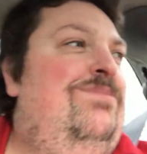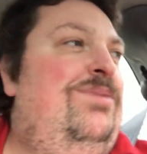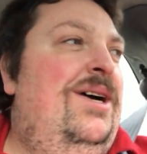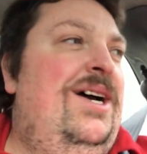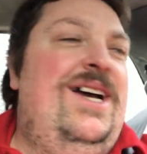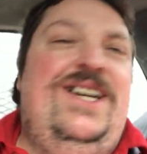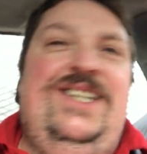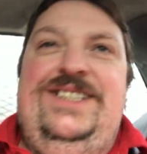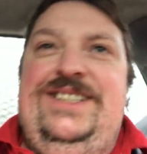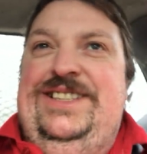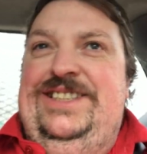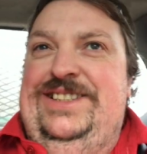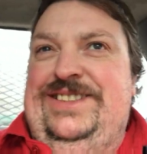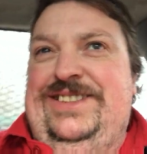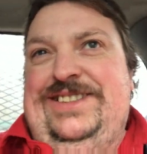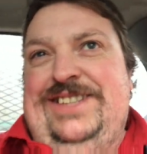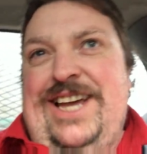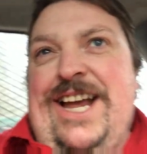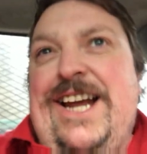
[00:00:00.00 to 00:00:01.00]
But
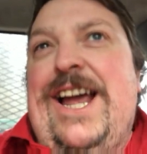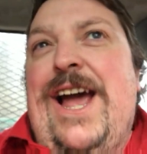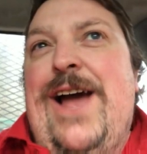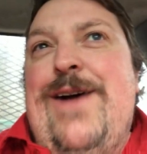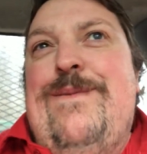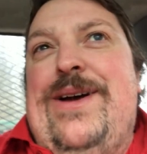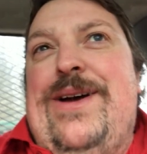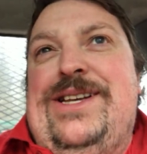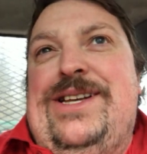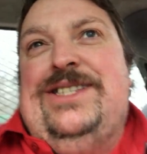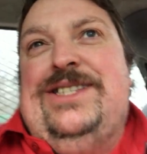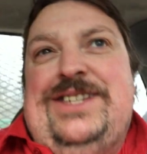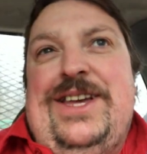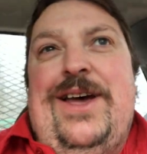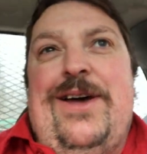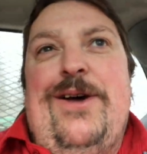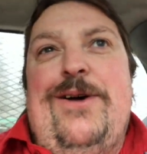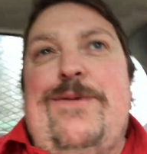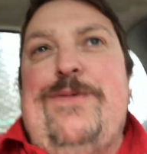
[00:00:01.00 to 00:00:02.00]
I got
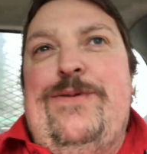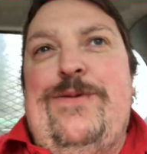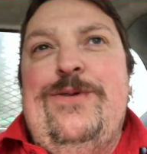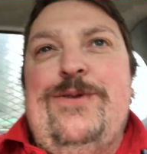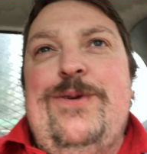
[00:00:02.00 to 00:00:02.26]
myself